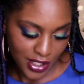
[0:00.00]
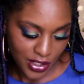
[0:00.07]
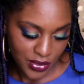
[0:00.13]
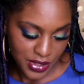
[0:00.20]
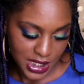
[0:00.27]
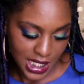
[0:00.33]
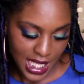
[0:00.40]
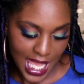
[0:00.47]

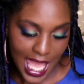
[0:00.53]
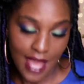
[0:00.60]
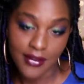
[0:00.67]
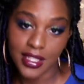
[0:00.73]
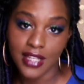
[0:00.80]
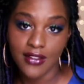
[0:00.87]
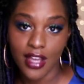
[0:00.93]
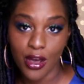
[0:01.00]
used it. Haven't
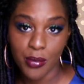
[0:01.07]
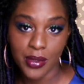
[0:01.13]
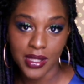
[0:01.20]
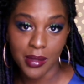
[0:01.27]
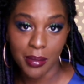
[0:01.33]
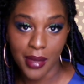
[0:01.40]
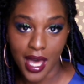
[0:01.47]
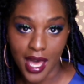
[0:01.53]
even opened the
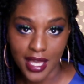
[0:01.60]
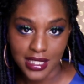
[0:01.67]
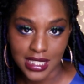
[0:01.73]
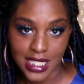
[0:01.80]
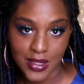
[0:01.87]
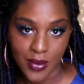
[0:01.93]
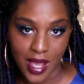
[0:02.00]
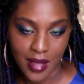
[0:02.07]
box.
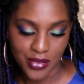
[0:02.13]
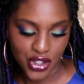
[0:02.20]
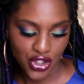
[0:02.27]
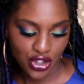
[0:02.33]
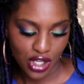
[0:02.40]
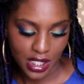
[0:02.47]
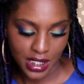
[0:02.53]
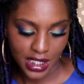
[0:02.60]
That's why I'm
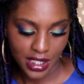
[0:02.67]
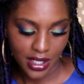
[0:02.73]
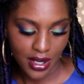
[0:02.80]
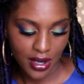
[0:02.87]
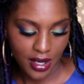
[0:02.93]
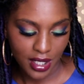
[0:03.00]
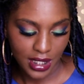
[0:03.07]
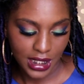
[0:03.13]
struggling
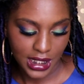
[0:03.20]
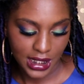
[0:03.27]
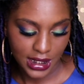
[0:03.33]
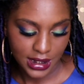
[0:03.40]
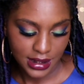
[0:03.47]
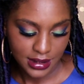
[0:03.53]
currently.